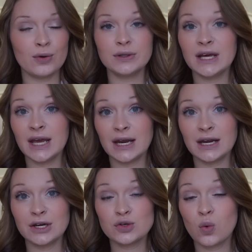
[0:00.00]
only
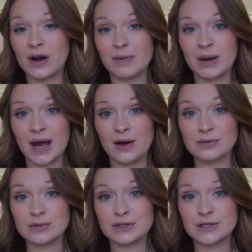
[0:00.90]
gaining 20
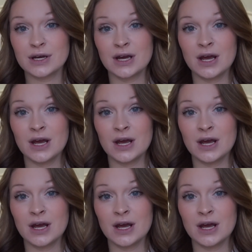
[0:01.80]
pounds.